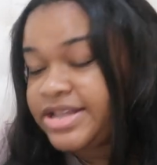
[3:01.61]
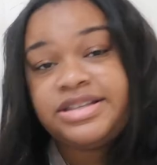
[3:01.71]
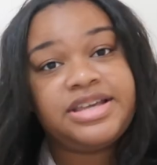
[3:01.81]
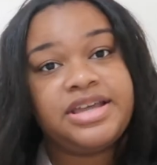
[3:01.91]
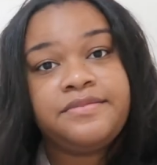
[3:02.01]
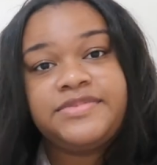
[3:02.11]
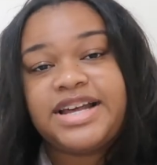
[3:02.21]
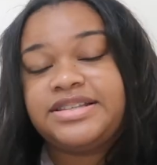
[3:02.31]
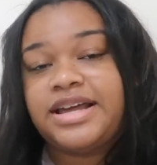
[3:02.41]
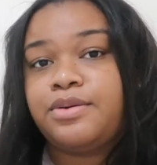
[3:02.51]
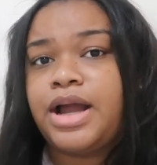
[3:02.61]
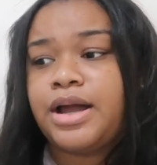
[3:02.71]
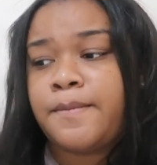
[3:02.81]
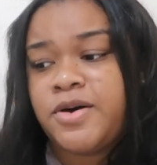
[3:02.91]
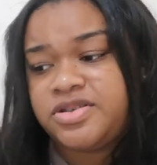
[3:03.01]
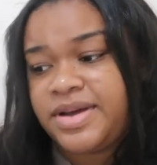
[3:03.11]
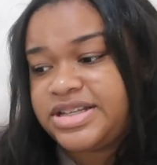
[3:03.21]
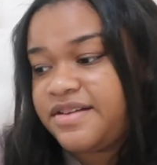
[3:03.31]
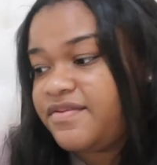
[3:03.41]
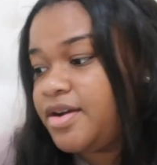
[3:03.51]
and Skims, that's like where I got most of my
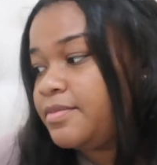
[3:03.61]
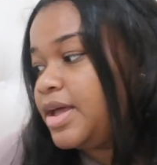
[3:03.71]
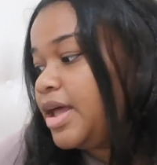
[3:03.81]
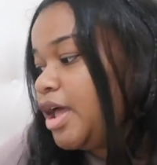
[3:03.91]
stuff from.